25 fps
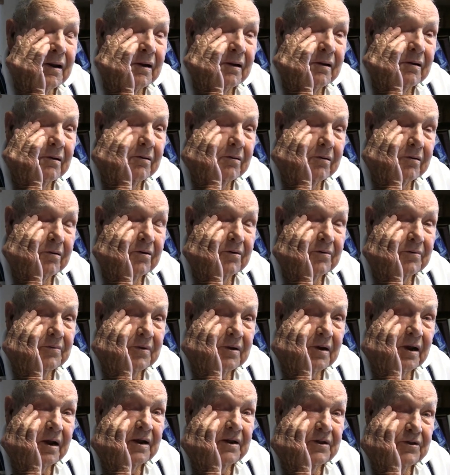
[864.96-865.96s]
uh, I don't
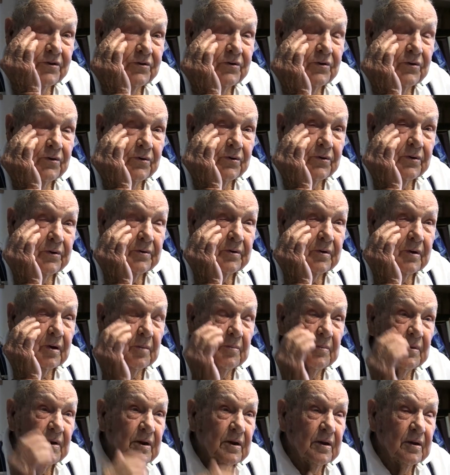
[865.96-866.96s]
know. I enjoy it.
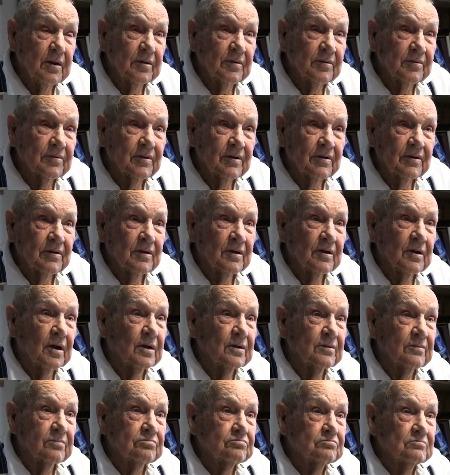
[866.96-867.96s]
I mean,
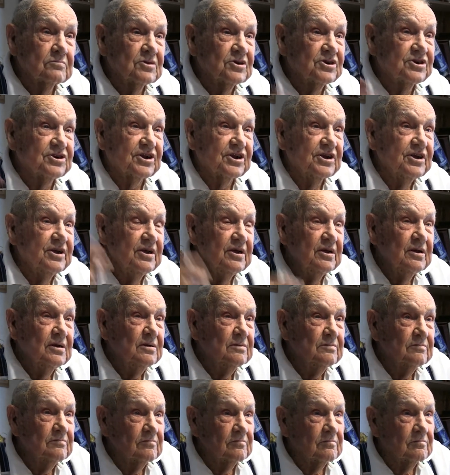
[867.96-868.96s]
I ski.
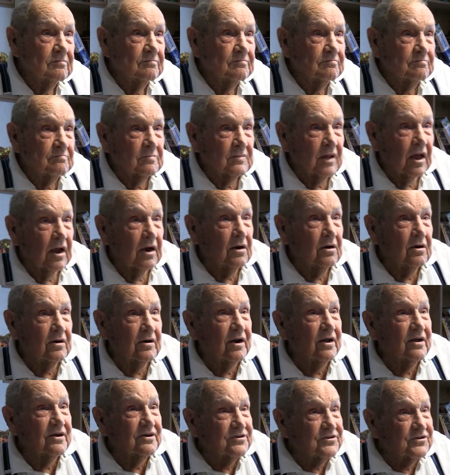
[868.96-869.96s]
I
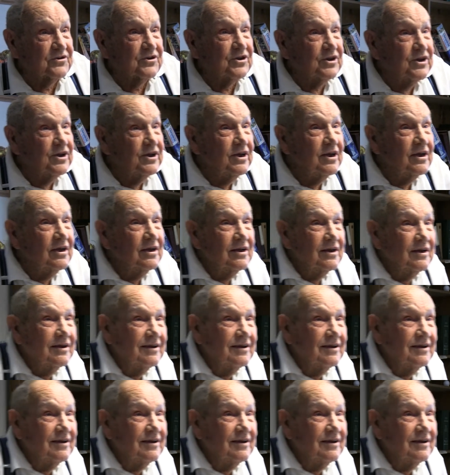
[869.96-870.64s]
learned how to ski.